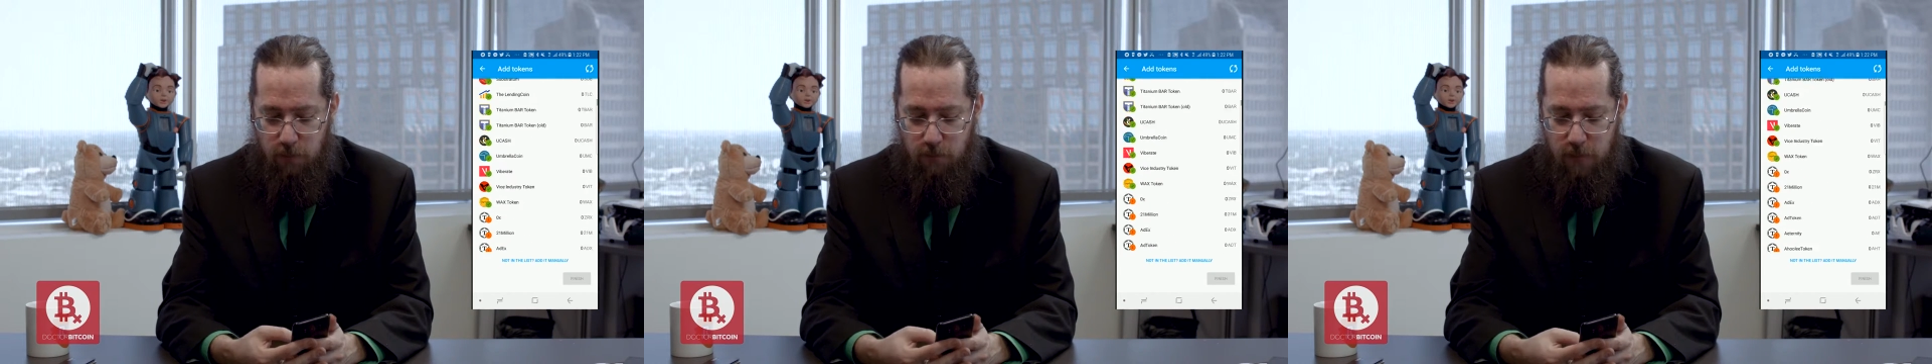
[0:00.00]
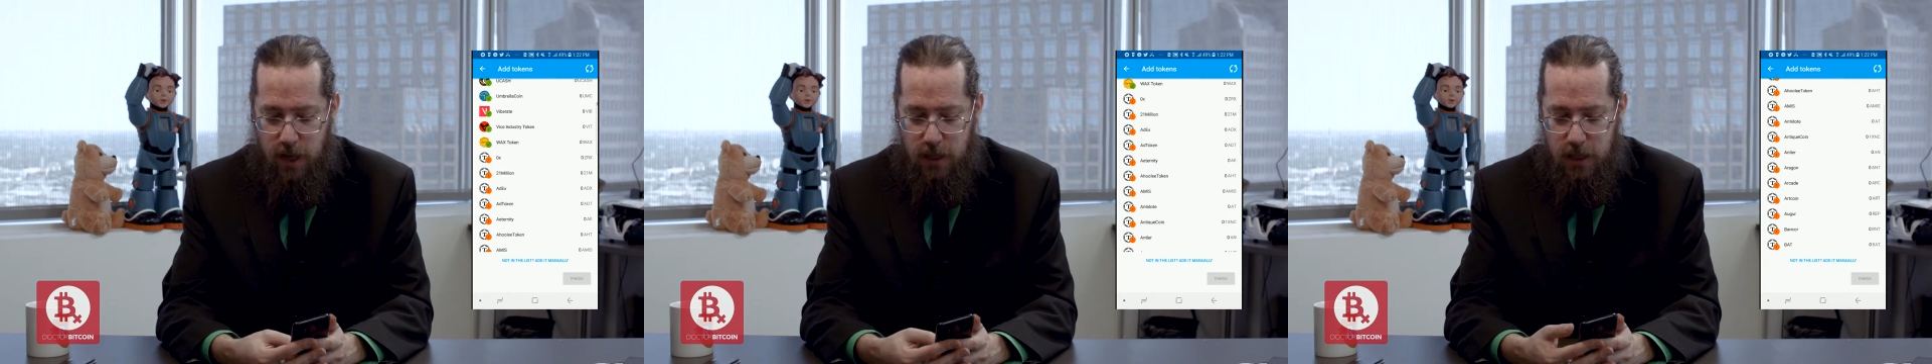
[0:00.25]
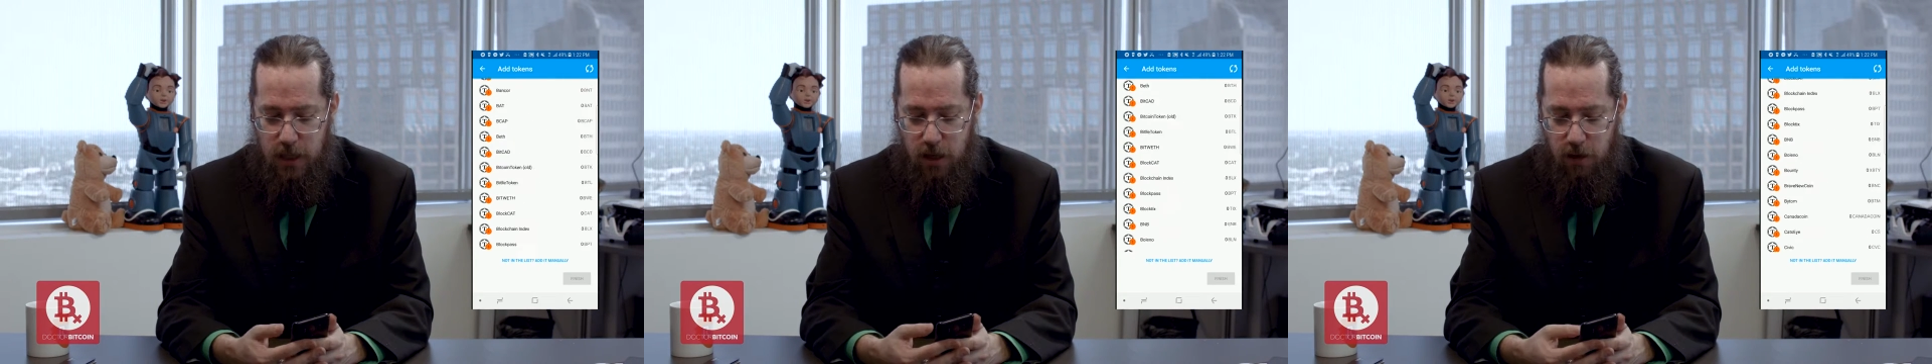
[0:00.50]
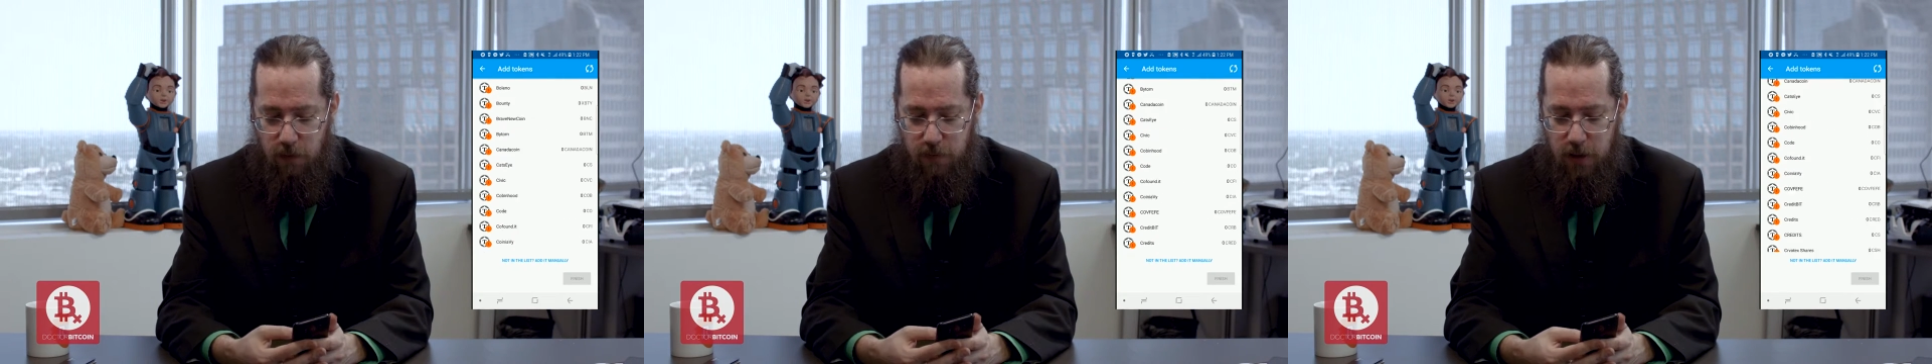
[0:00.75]
Many
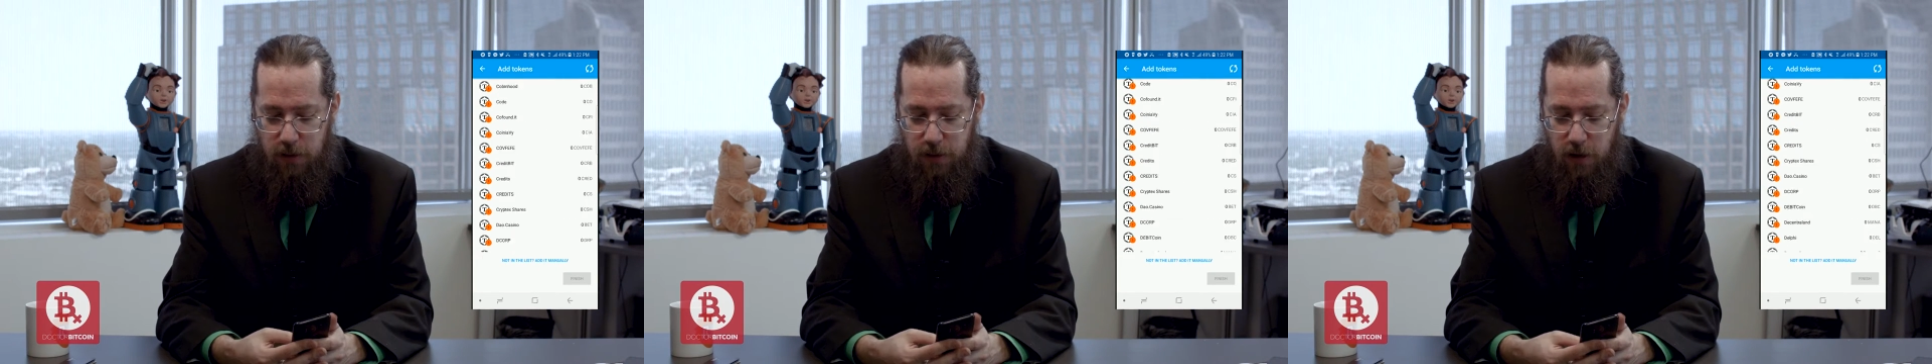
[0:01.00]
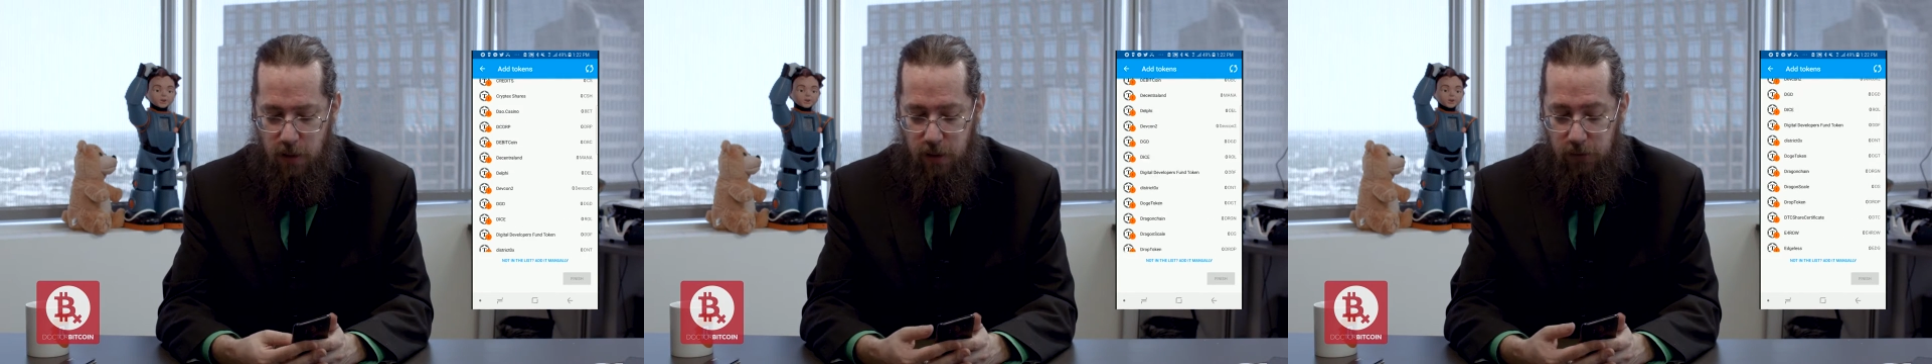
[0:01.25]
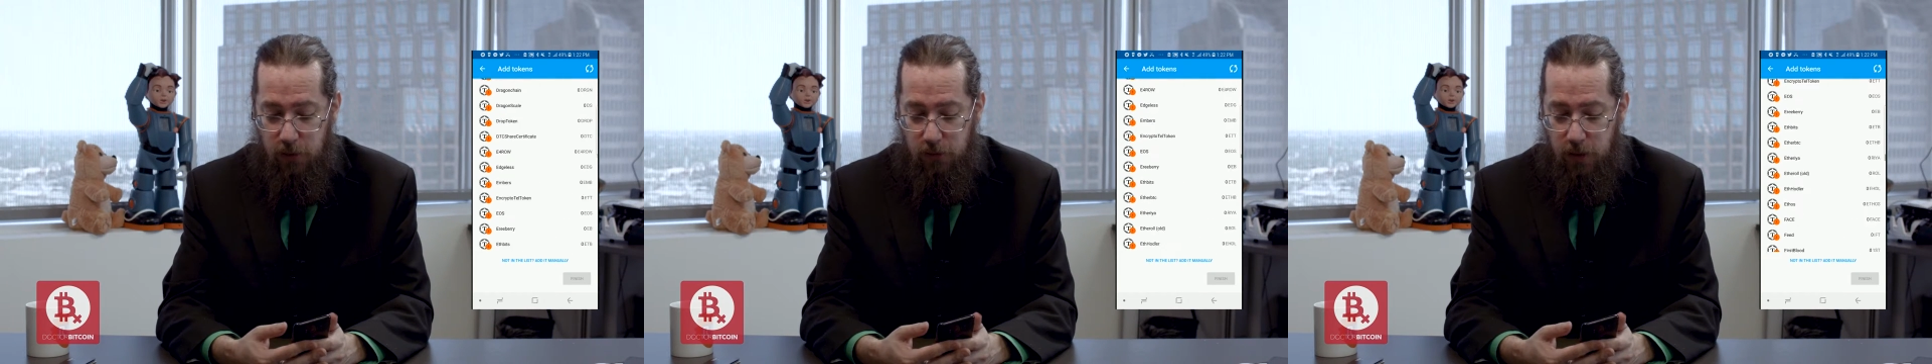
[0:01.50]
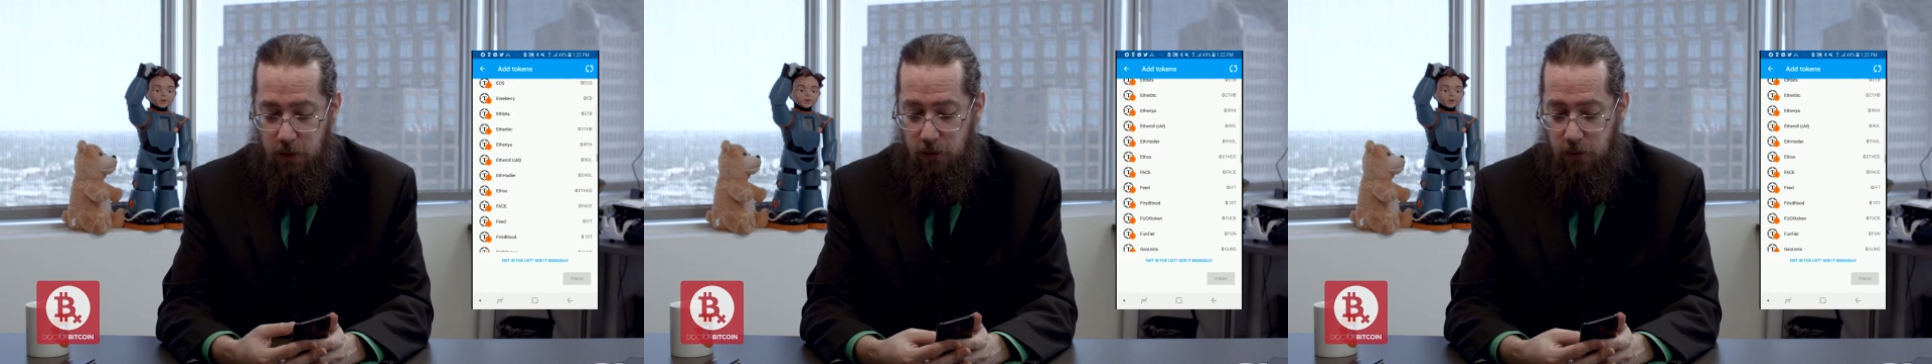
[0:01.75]
of the Ethereum, as you can see,